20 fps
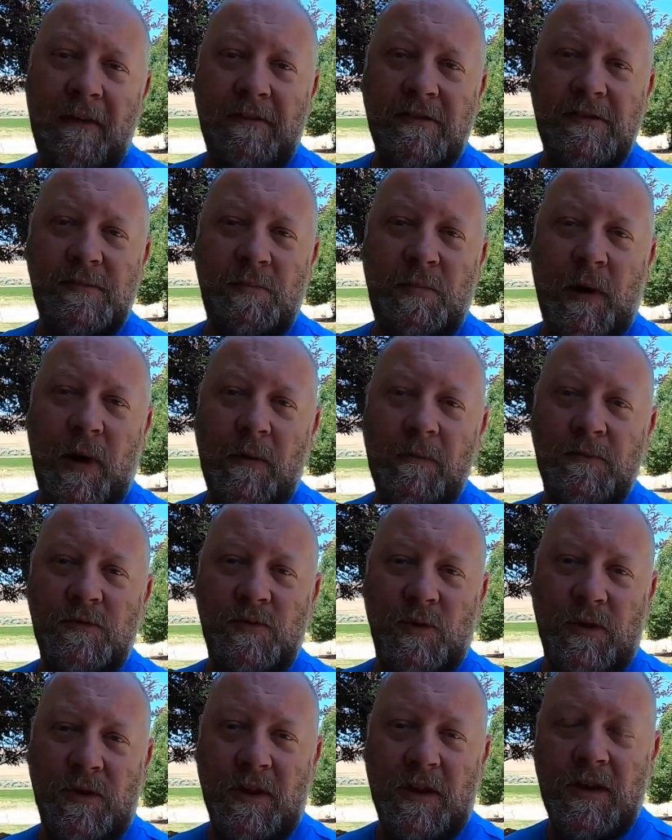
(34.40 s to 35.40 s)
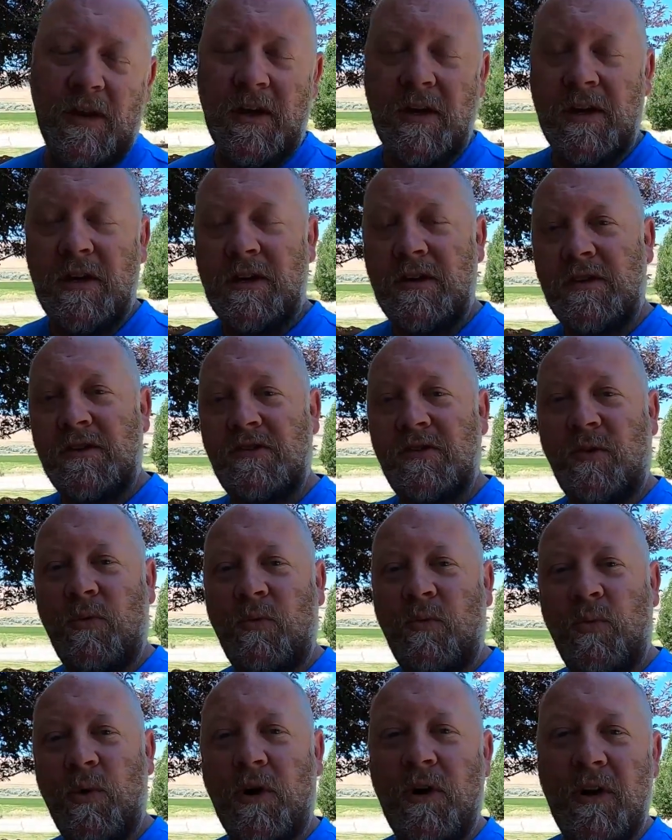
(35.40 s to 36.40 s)
having some problems with it.
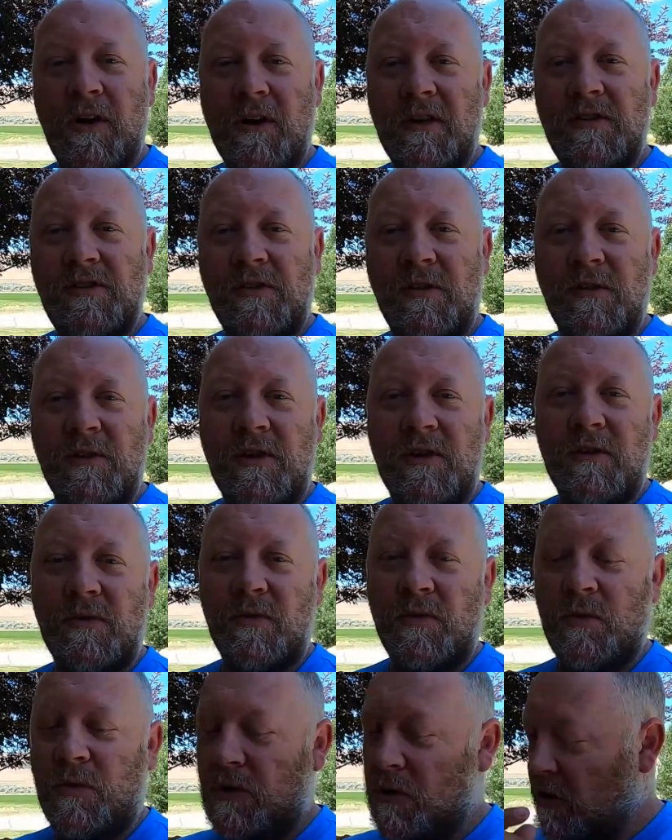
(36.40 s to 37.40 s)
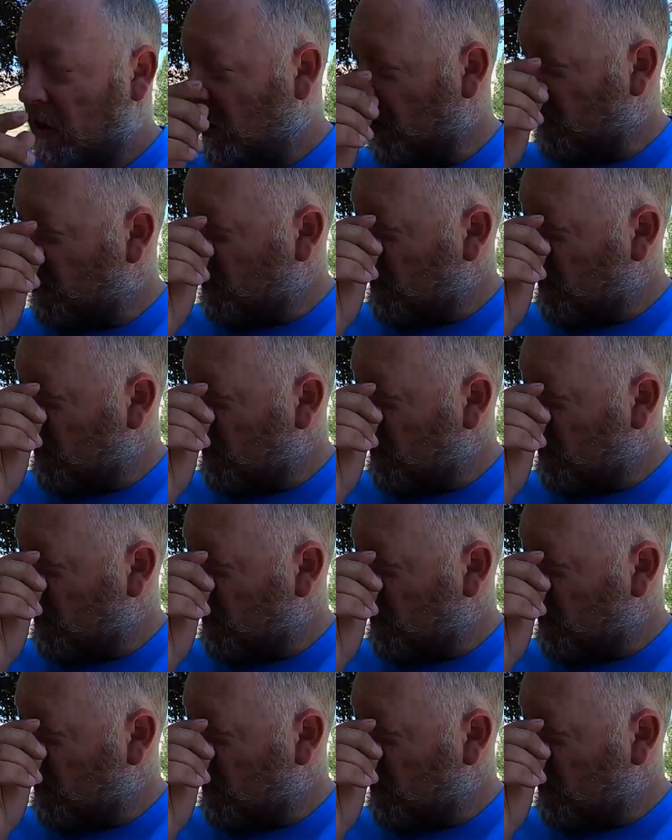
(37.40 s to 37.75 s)
So we're gonna show you a